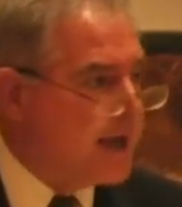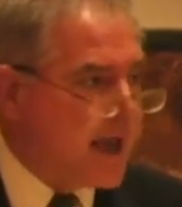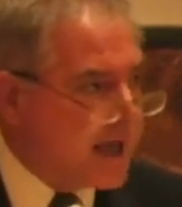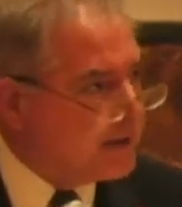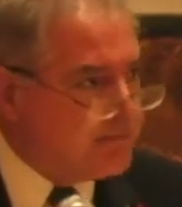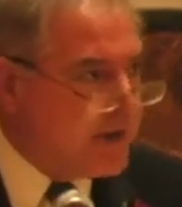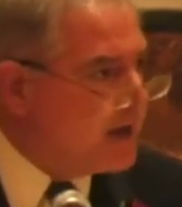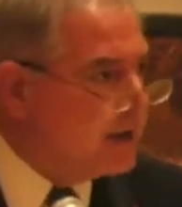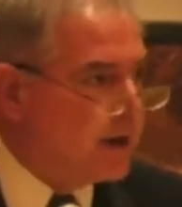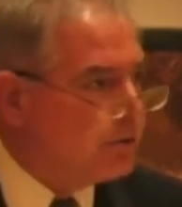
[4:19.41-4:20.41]
and in
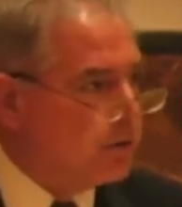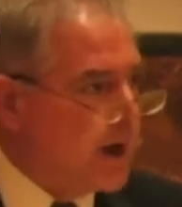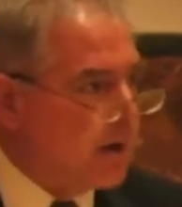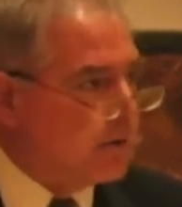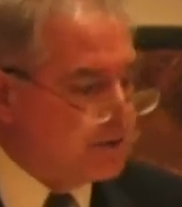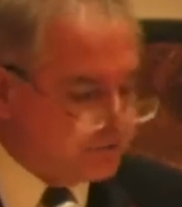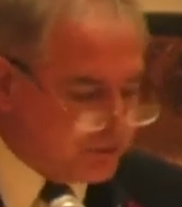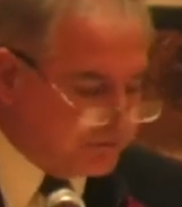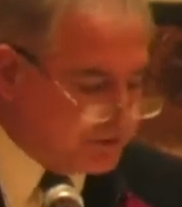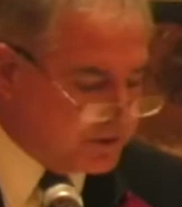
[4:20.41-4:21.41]
many other areas
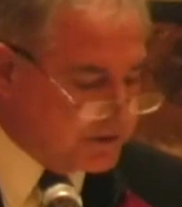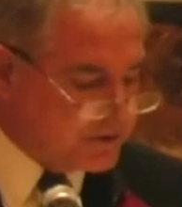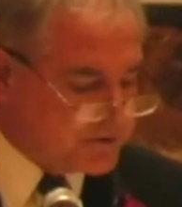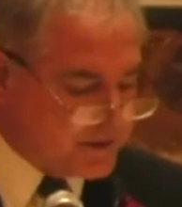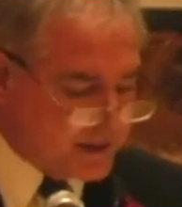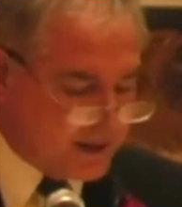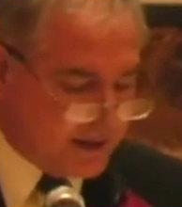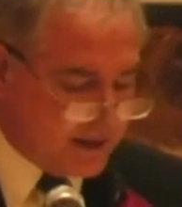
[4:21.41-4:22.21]
over the years. And